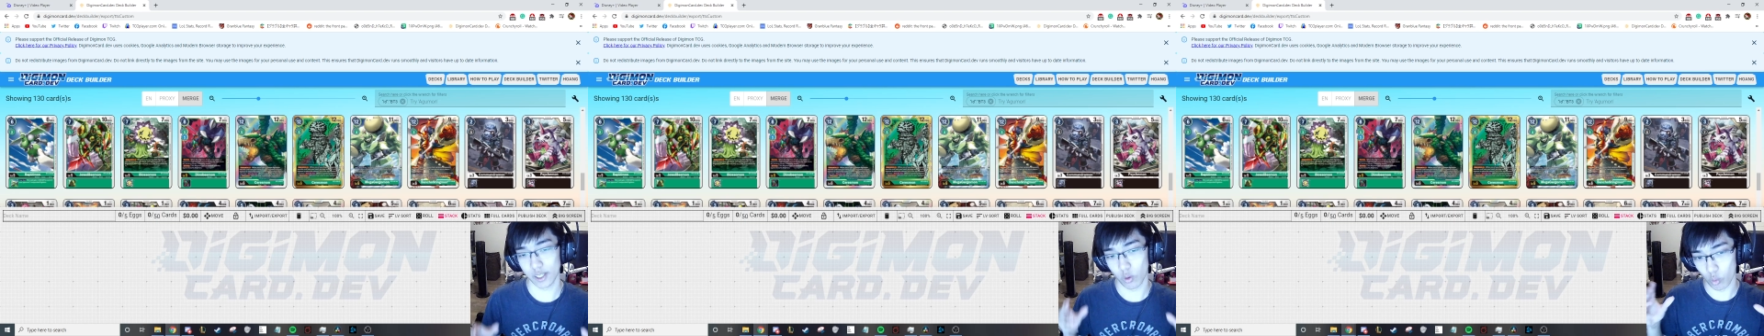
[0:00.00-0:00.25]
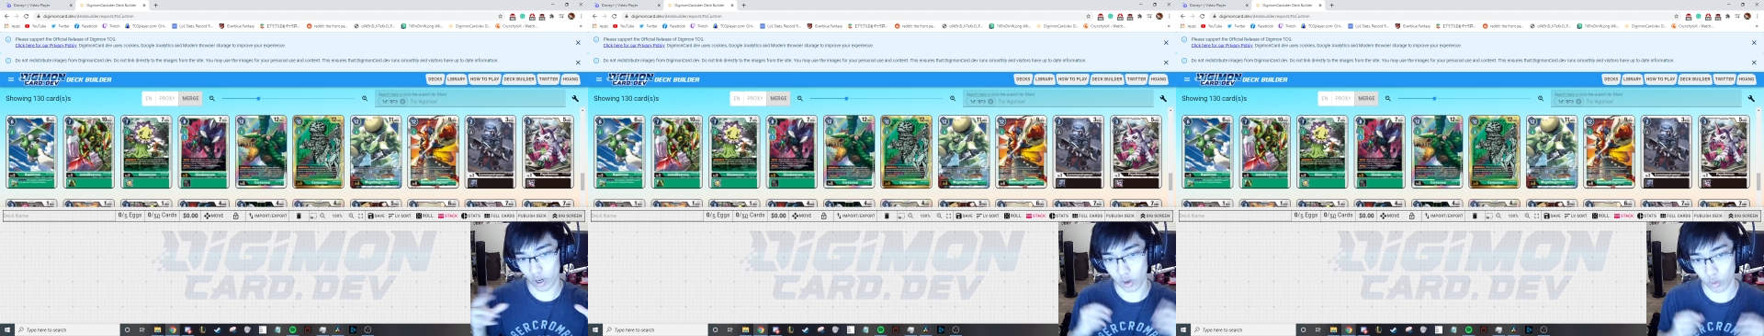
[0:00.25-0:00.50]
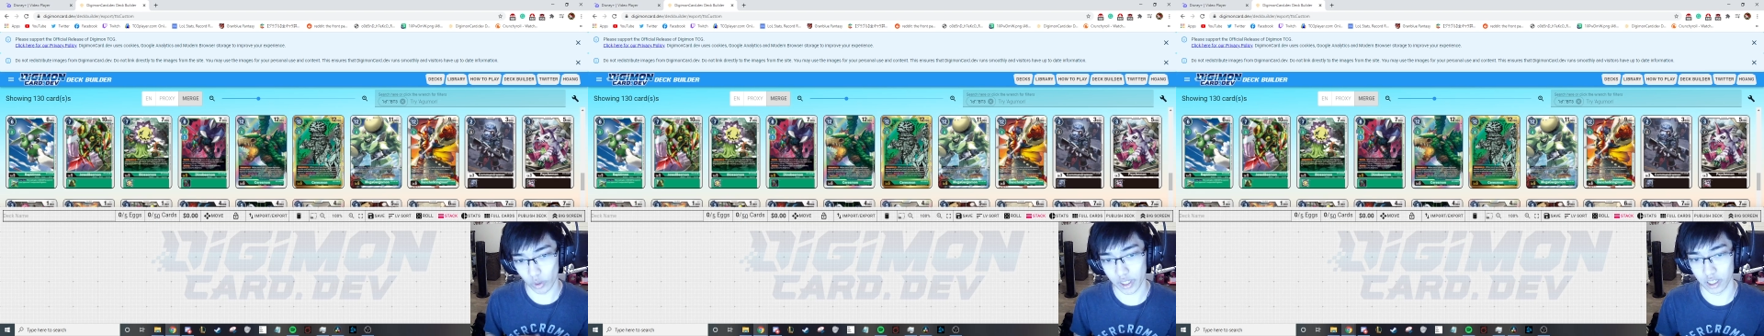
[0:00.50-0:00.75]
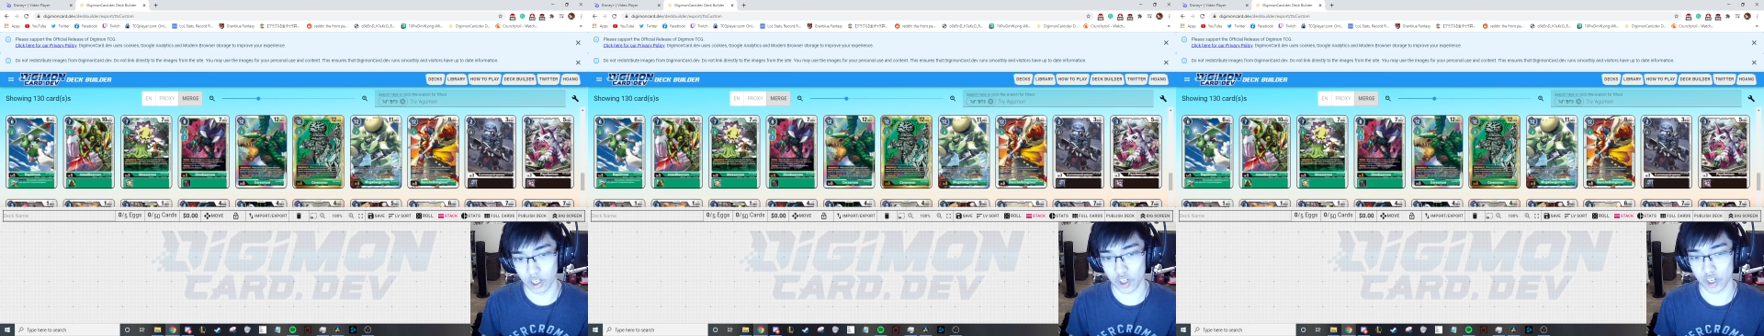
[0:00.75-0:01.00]
what our win
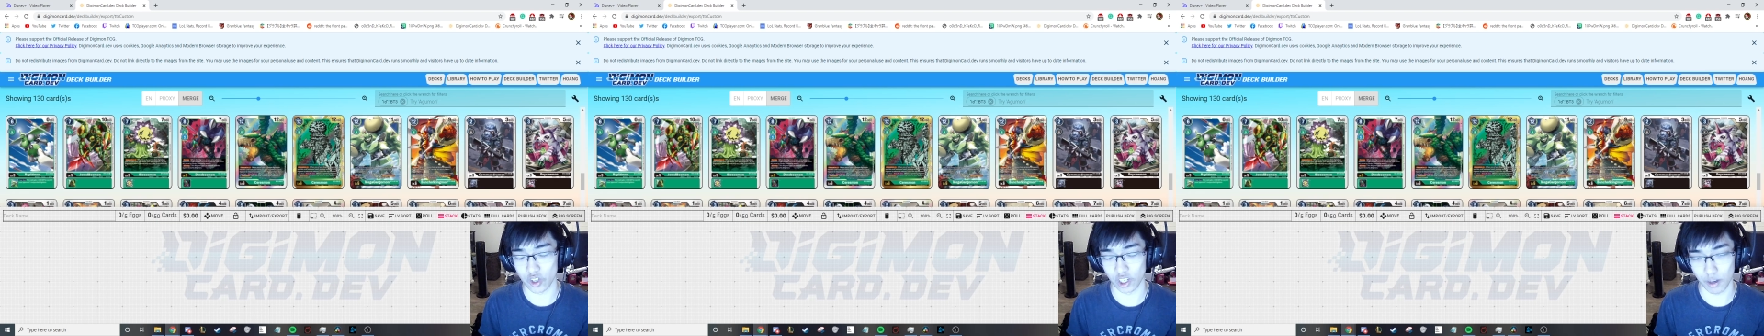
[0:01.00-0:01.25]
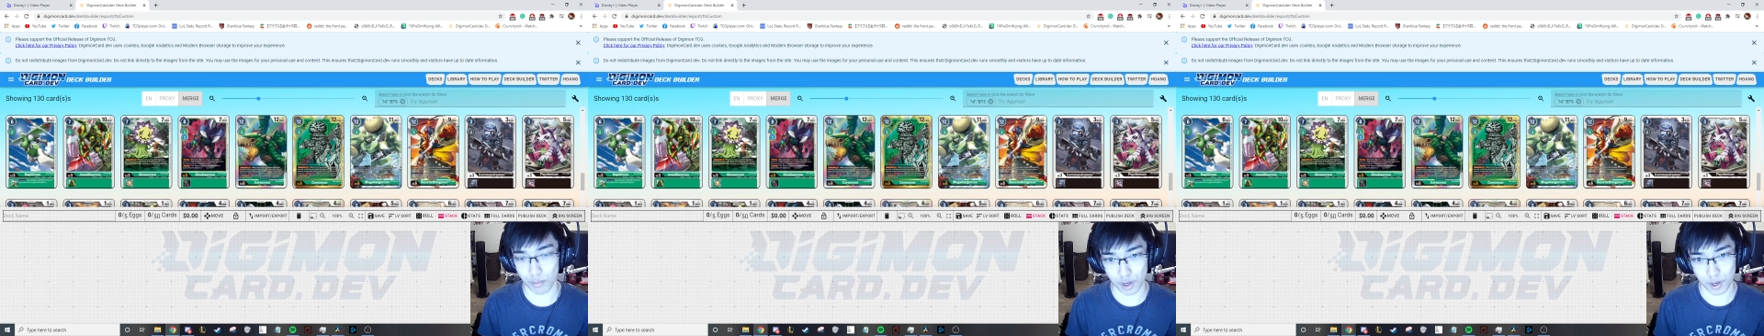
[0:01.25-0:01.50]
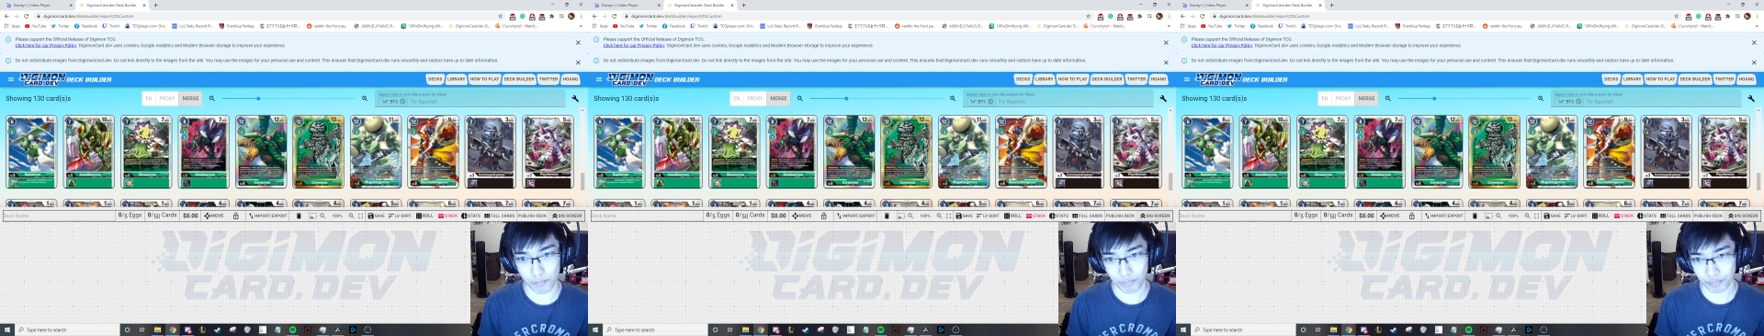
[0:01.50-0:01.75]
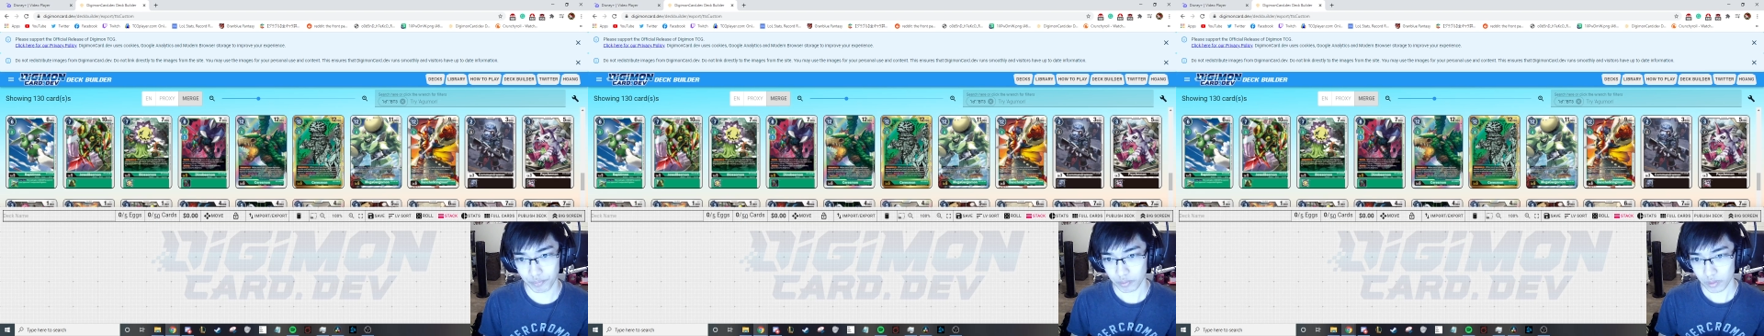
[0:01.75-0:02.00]
condition is going to be.
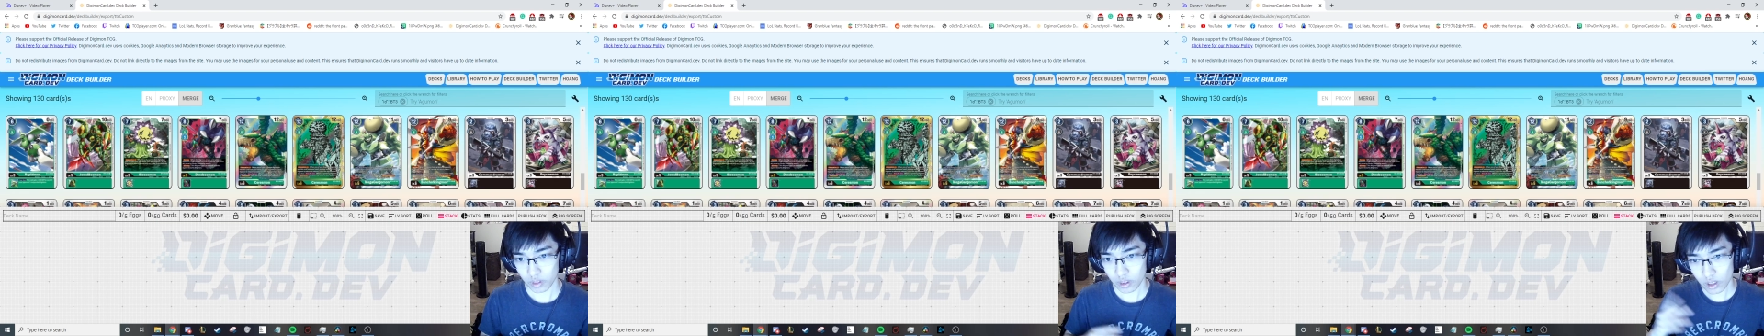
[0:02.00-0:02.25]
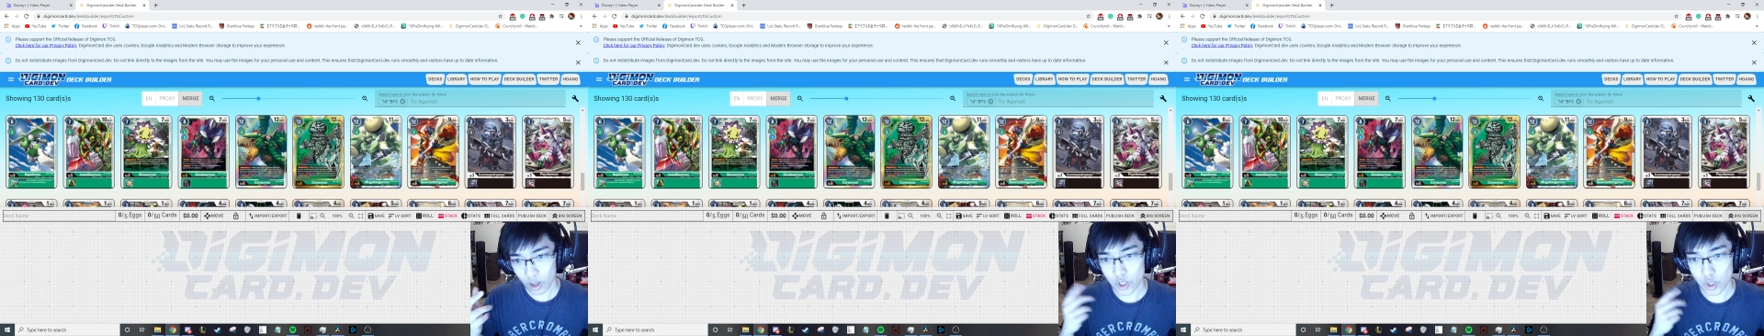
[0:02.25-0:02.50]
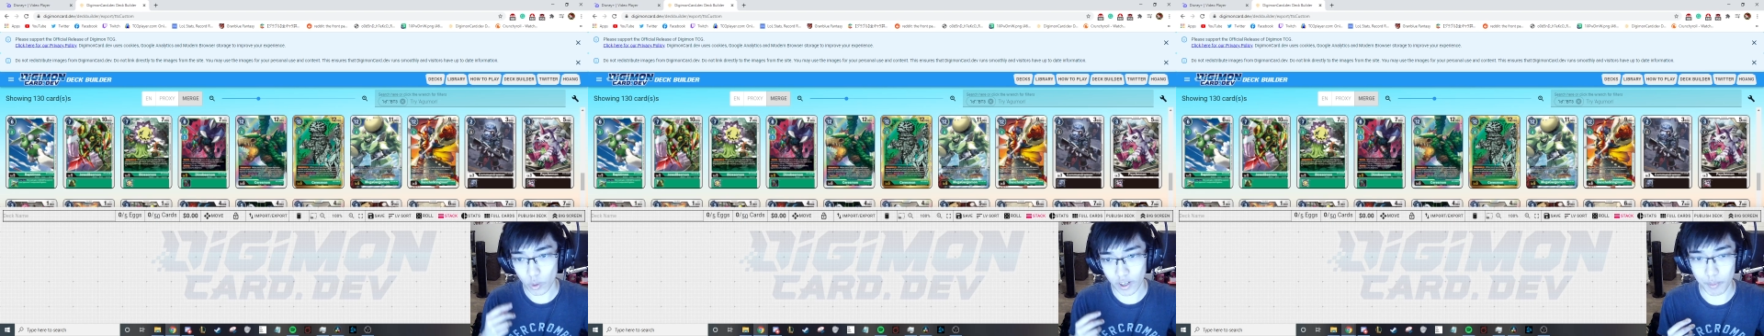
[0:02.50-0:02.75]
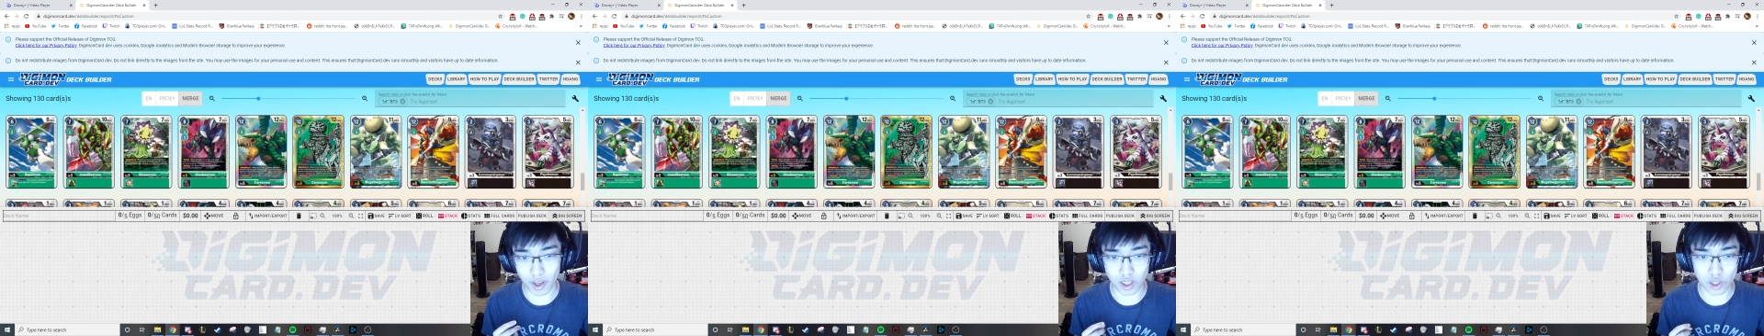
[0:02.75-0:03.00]
So we're going to
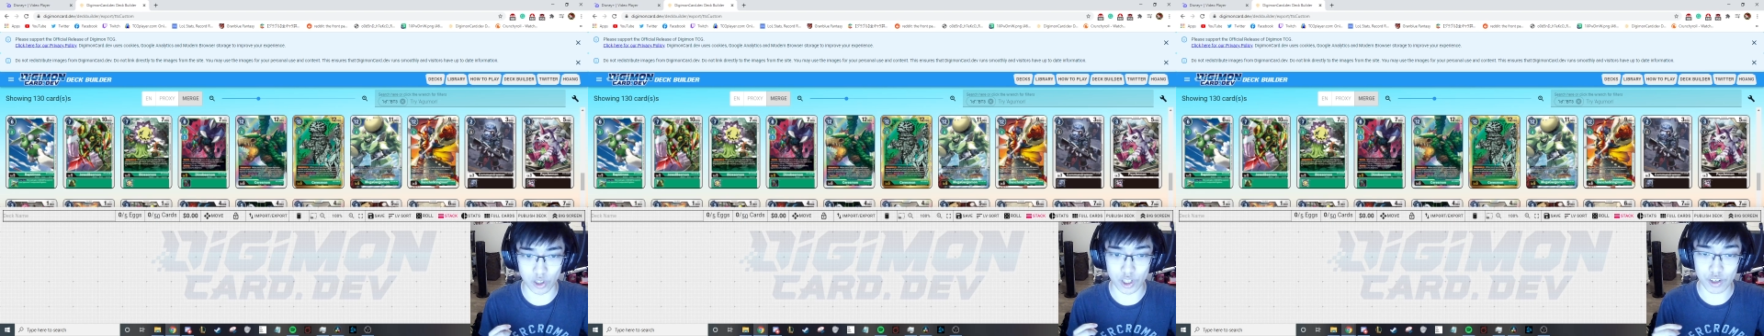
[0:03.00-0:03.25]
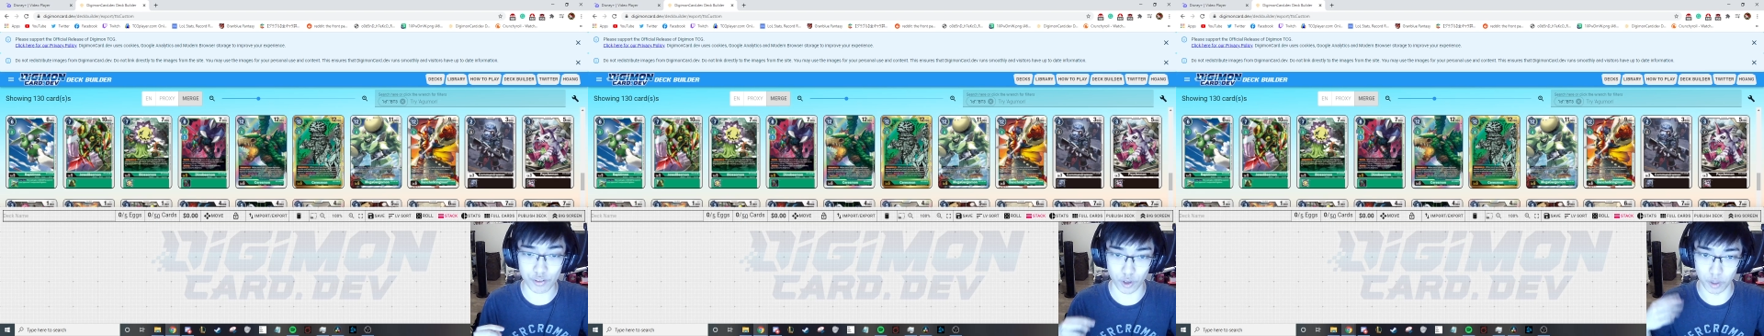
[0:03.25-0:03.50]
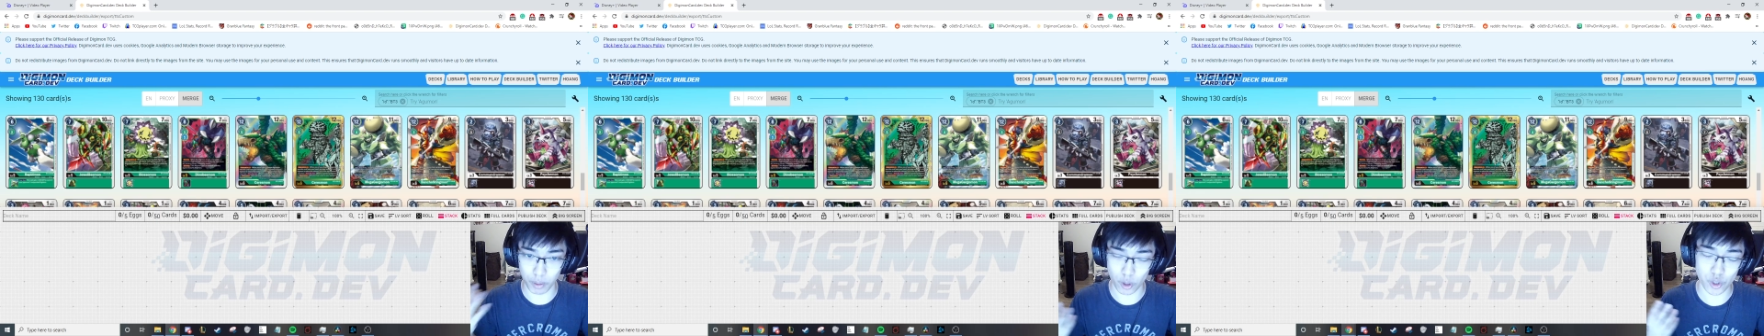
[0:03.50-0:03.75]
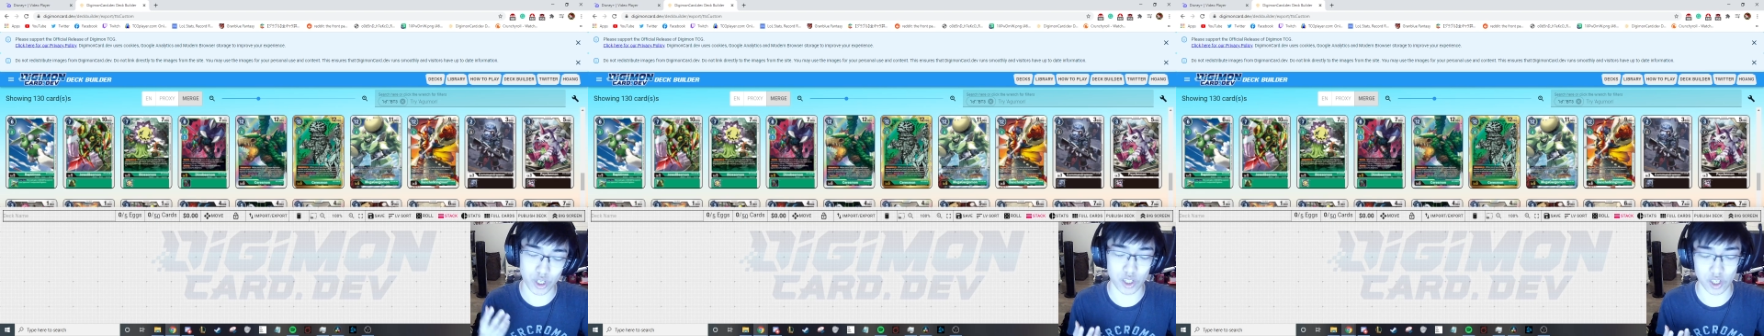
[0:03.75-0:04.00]
make this list for post-hit,